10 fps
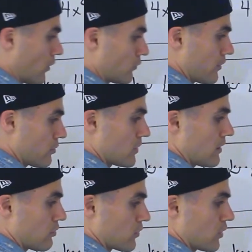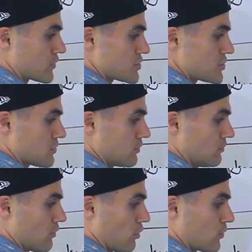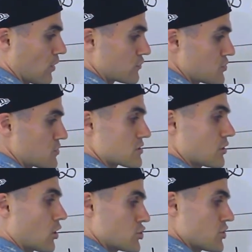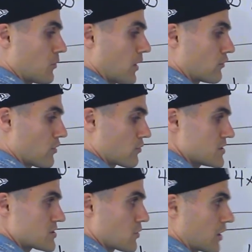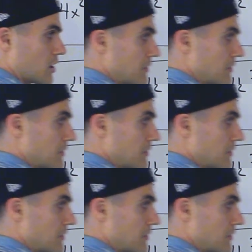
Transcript: 1 over 3, 3 over 2. 3 over 2 is larger than 1 over 3, so we're going to